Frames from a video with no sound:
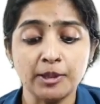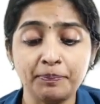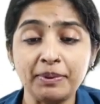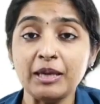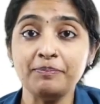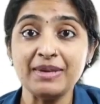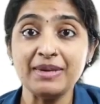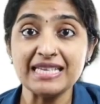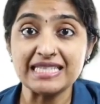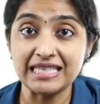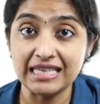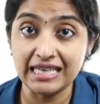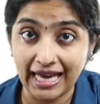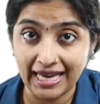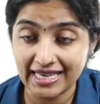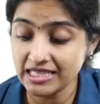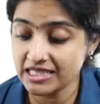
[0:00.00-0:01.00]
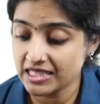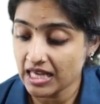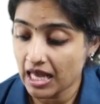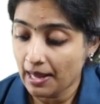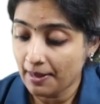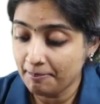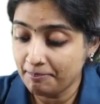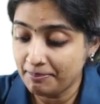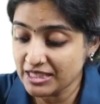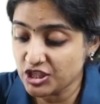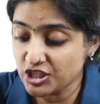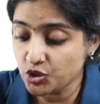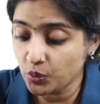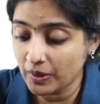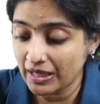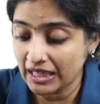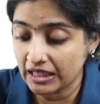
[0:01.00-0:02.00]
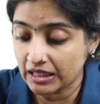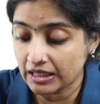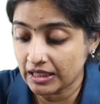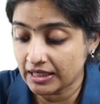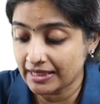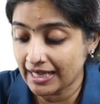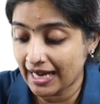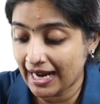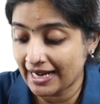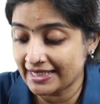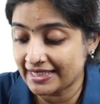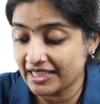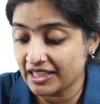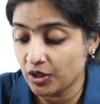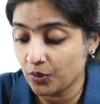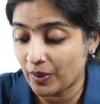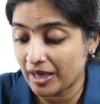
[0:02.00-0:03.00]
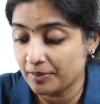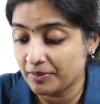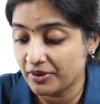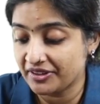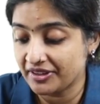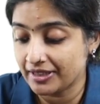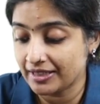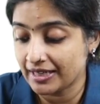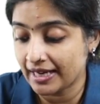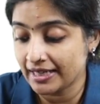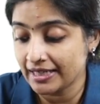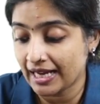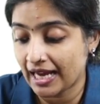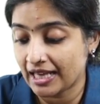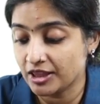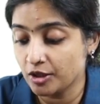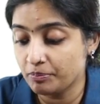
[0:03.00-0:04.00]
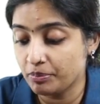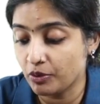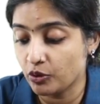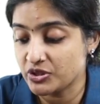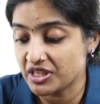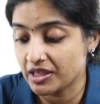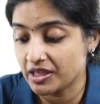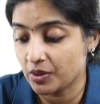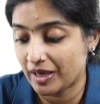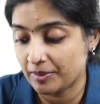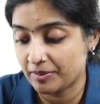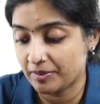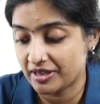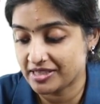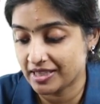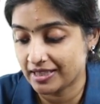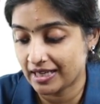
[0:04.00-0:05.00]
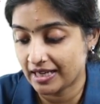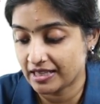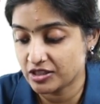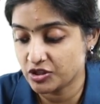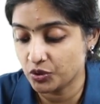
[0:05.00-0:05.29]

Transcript: The PPS lies between the anterior vibrating line and the posterior vibrating line.